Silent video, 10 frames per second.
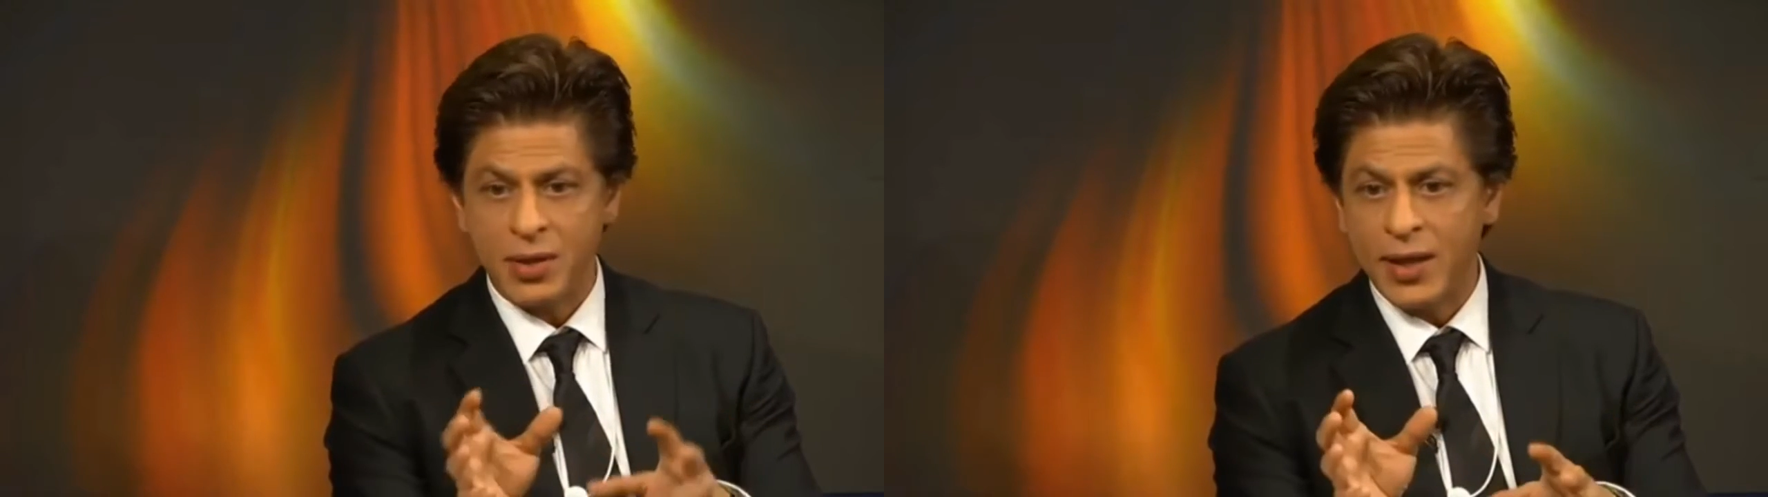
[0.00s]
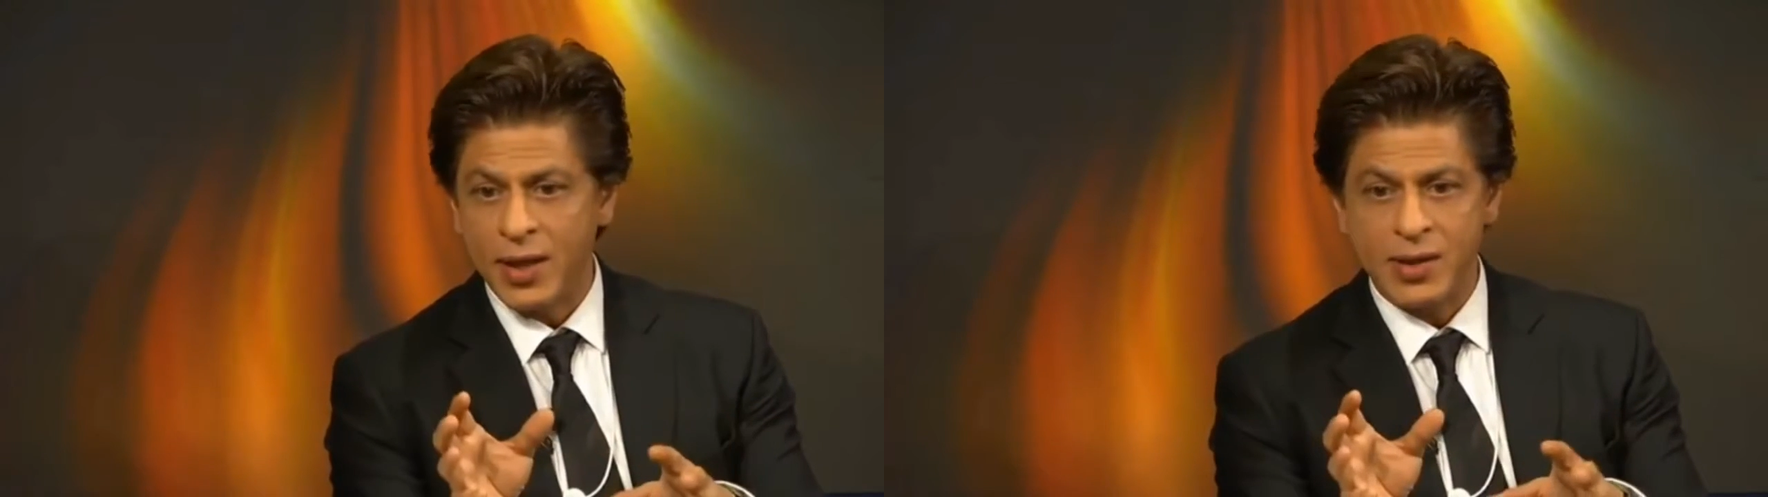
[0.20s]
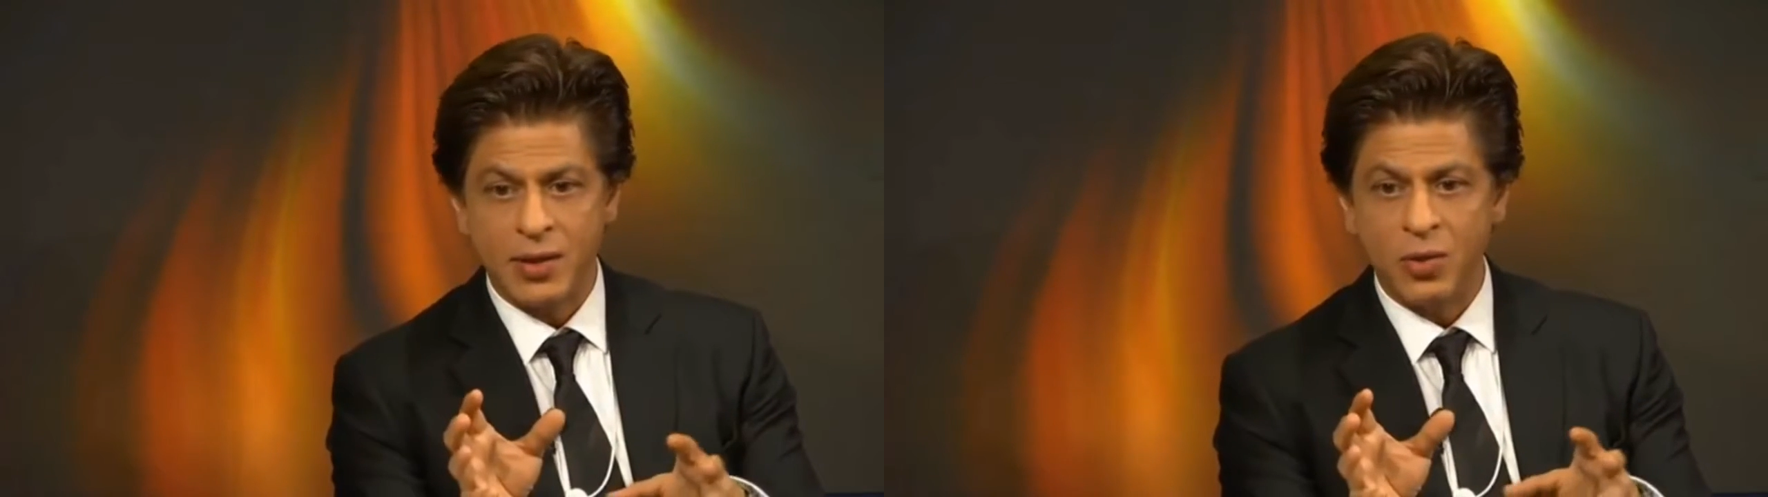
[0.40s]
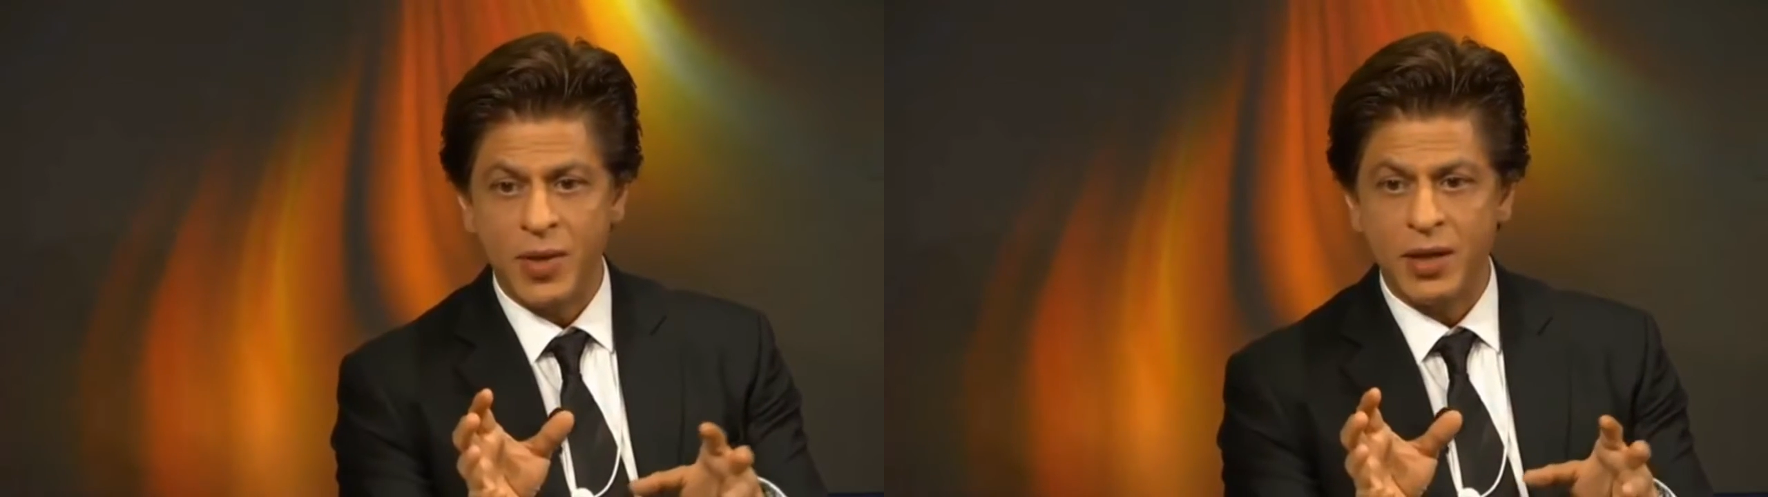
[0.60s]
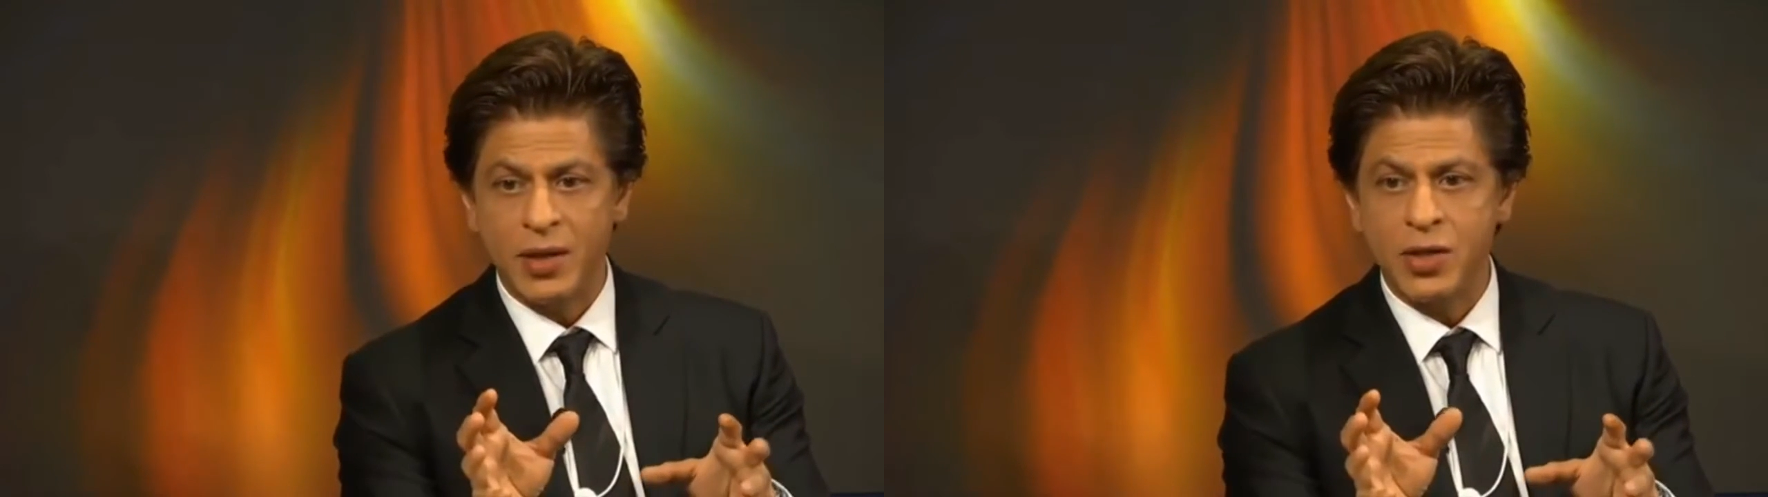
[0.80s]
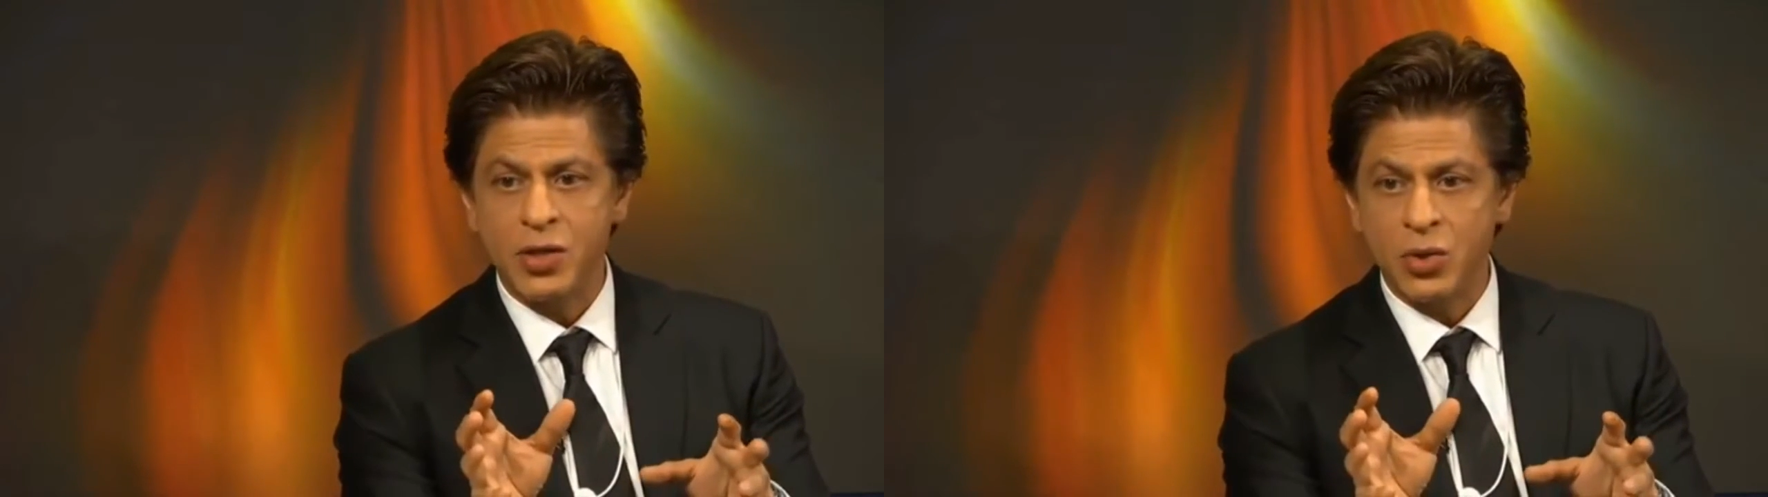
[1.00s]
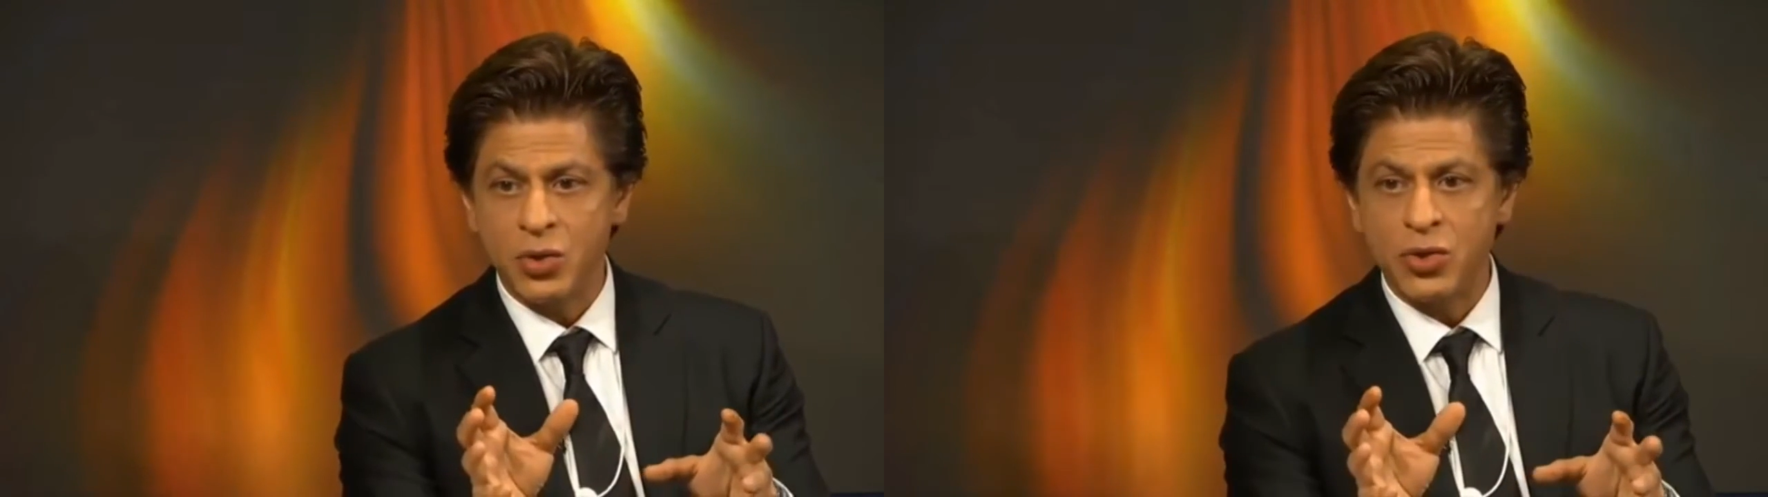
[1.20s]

like I said, humanity is so